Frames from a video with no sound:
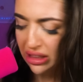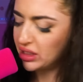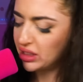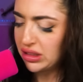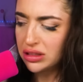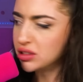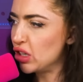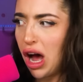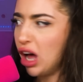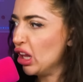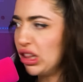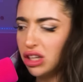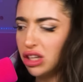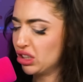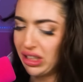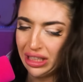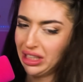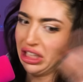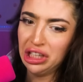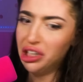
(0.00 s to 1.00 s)
is not
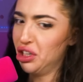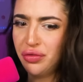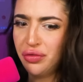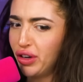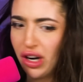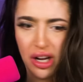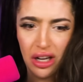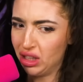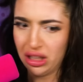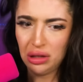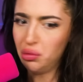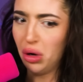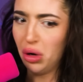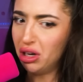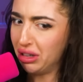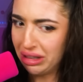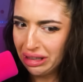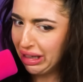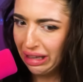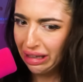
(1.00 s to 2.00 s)
looking good for Huggy
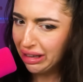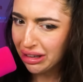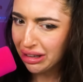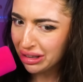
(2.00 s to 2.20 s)
Wuggy.